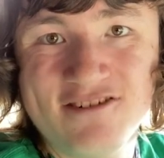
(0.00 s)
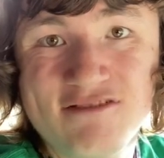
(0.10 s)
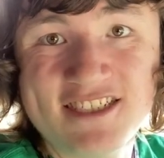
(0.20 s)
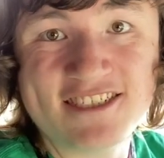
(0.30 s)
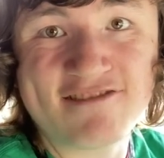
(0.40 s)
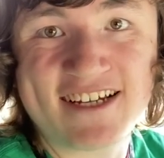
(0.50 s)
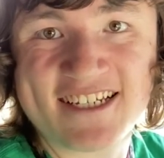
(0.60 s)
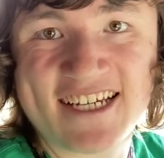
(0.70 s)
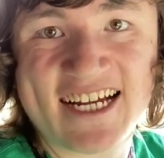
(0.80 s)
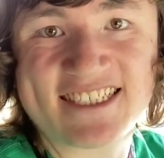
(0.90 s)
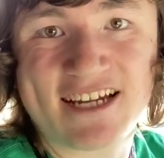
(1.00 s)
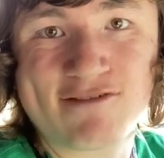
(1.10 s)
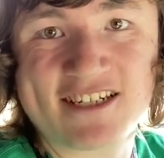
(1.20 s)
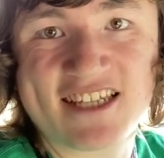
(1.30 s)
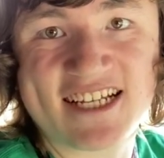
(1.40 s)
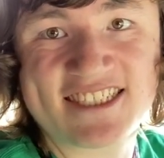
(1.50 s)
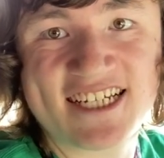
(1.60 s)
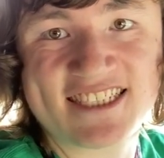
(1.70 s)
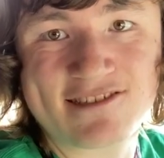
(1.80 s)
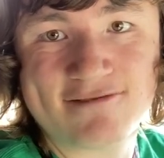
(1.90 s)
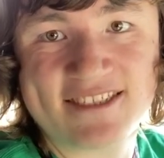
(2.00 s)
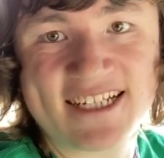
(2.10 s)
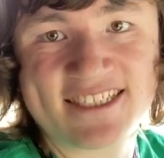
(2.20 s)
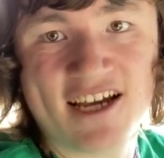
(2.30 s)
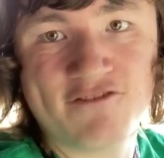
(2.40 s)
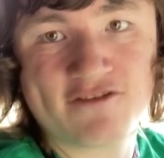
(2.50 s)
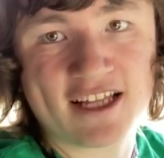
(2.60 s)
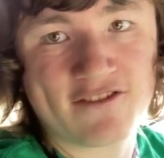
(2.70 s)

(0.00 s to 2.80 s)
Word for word: Which is great in case I want to like take certain days off for like